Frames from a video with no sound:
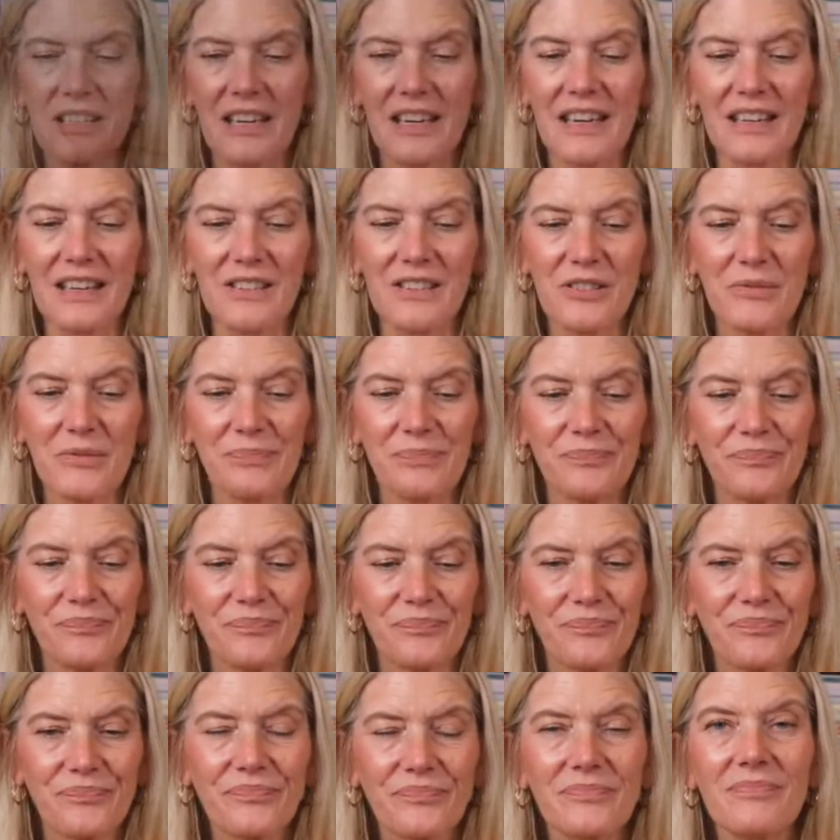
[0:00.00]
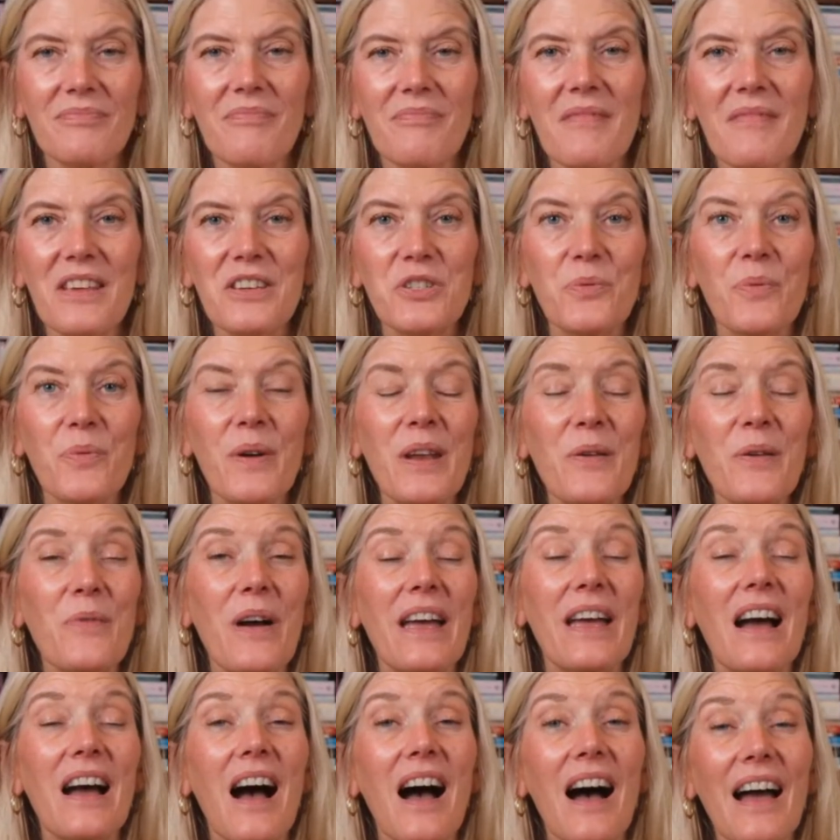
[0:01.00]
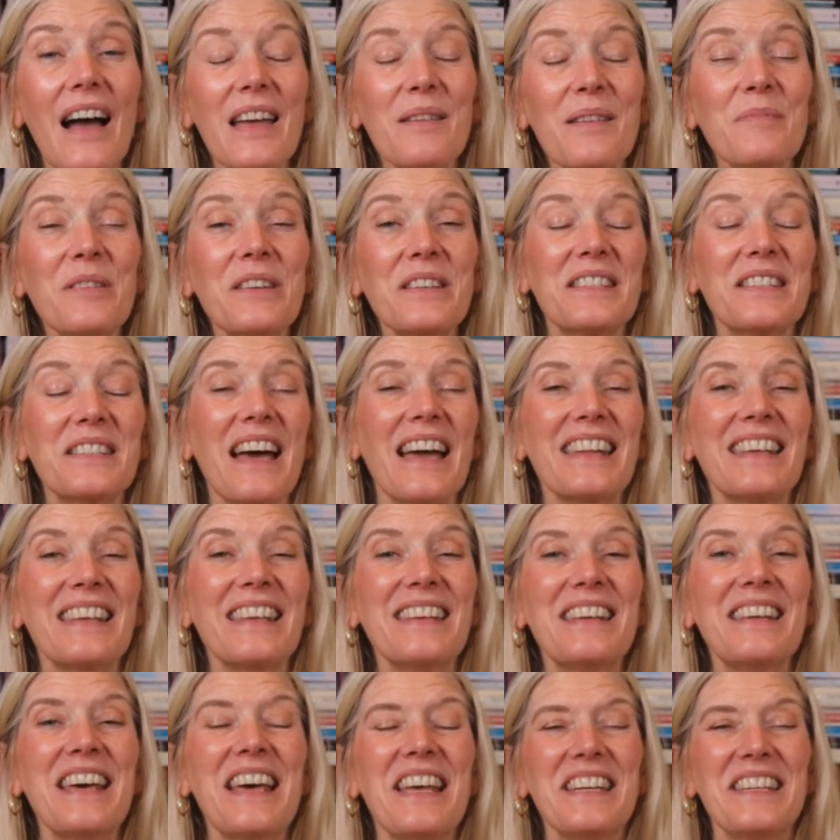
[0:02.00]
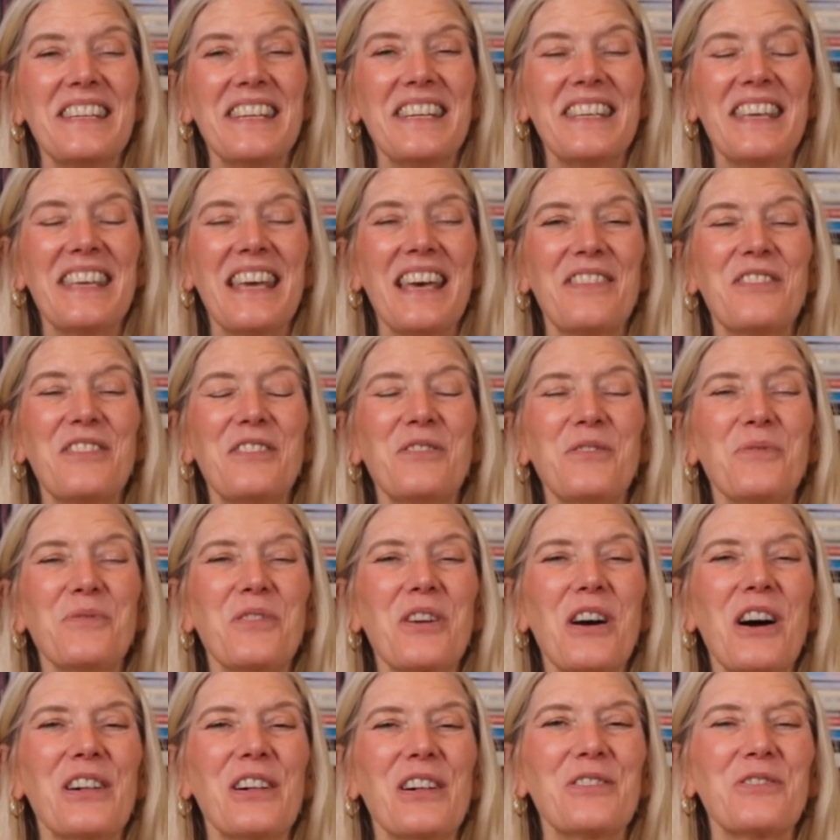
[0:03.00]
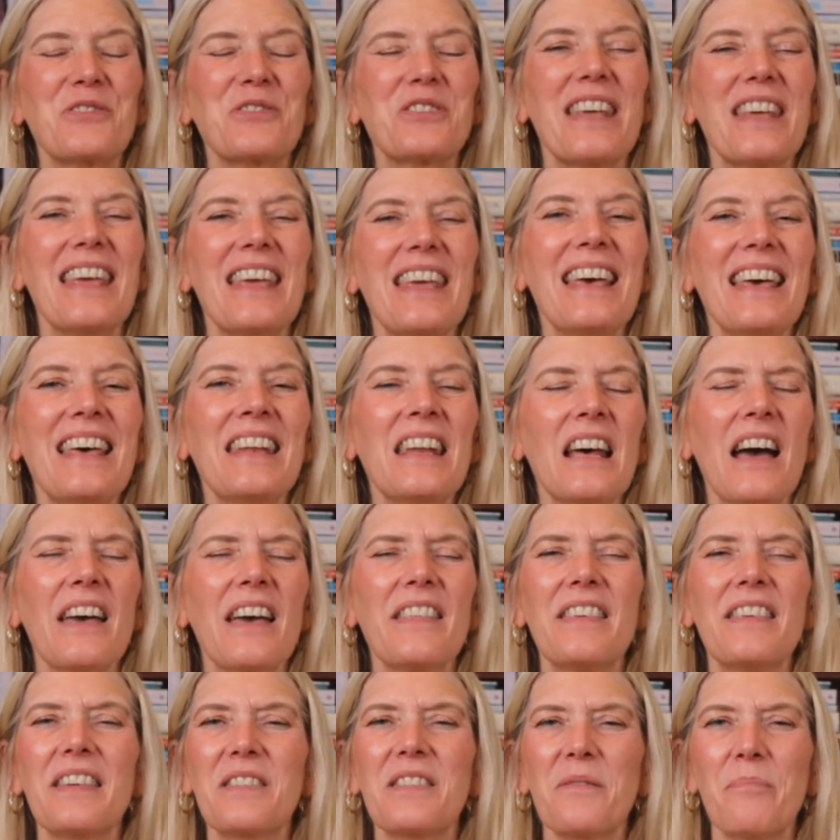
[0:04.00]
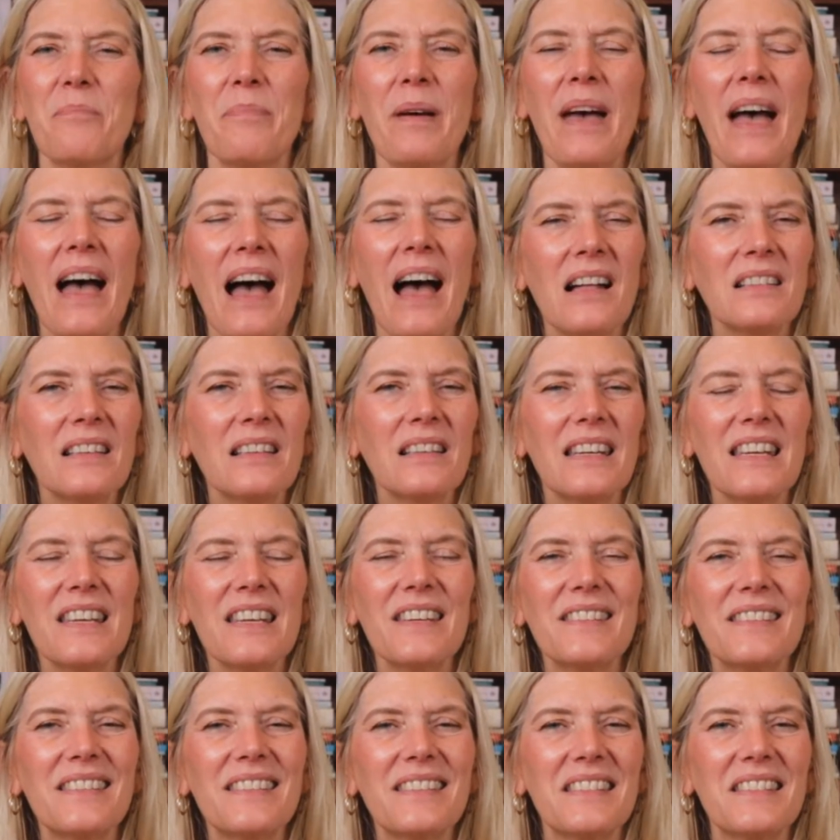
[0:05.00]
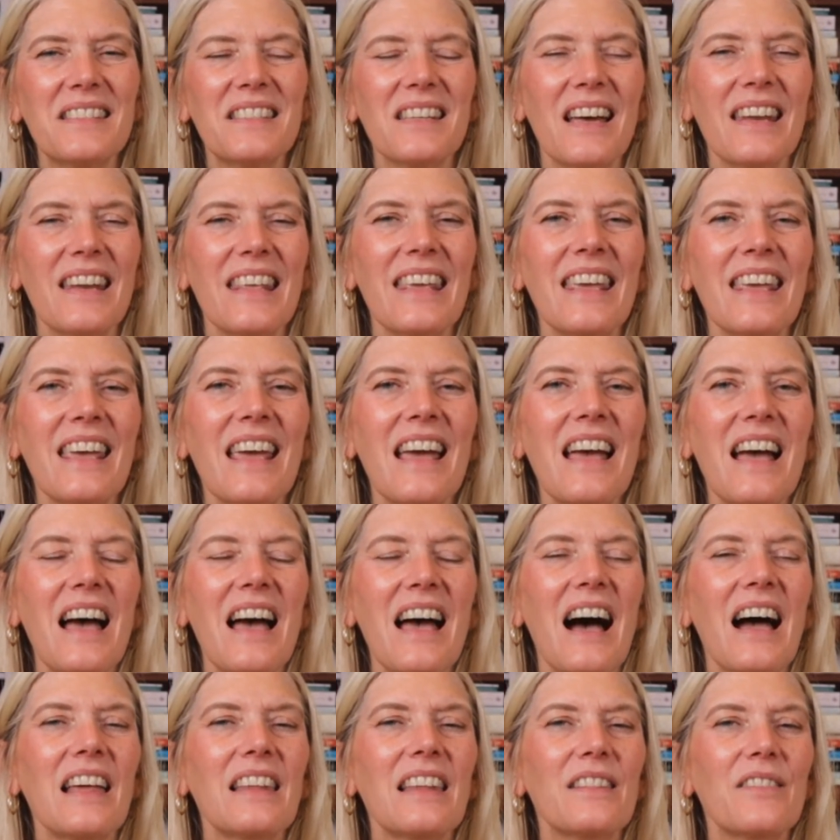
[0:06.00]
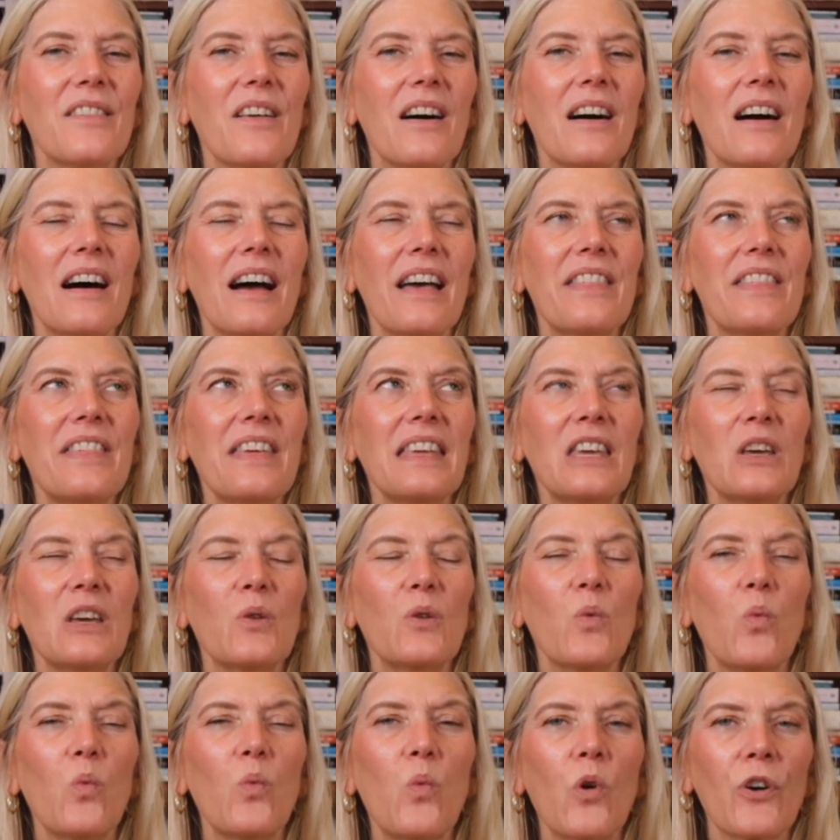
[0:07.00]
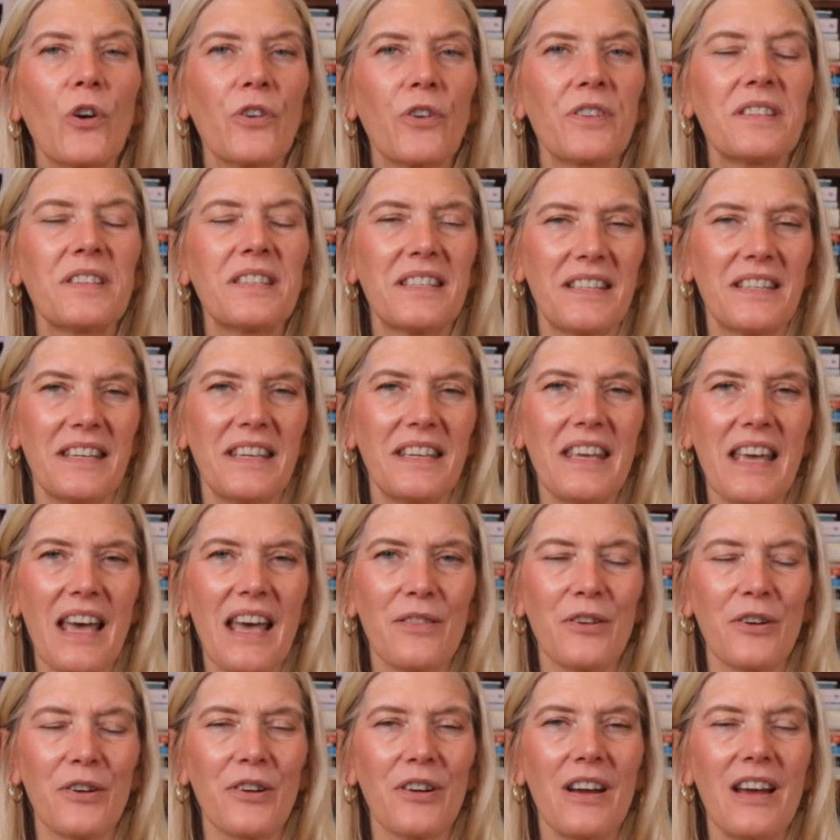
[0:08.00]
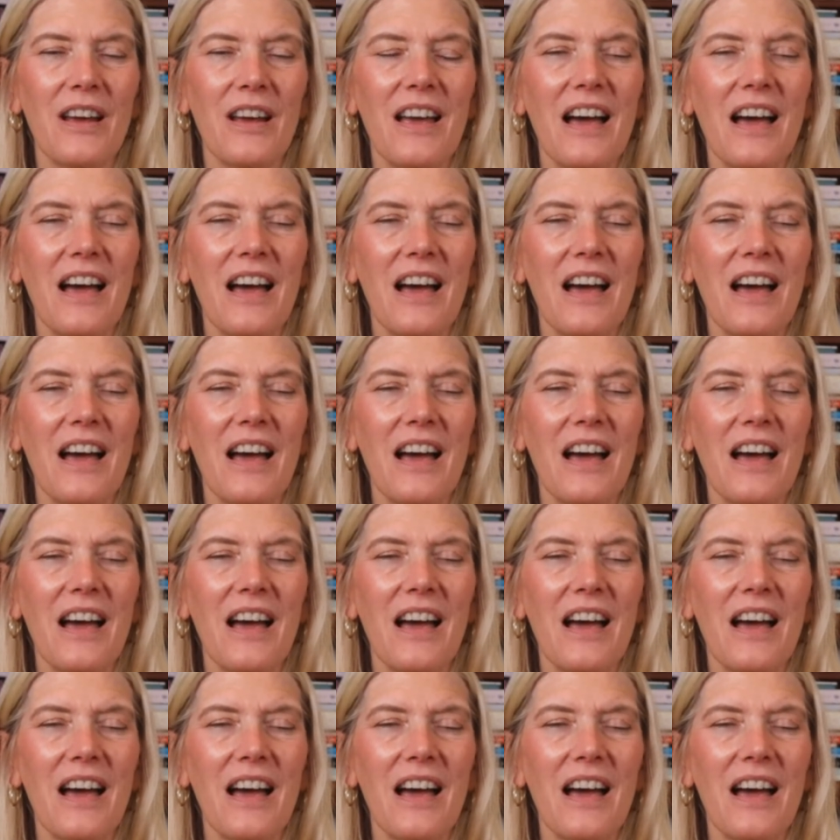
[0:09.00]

gauge. So anyway, I'm excited to get the new colors in. I think the palette is stunning. I think it works together.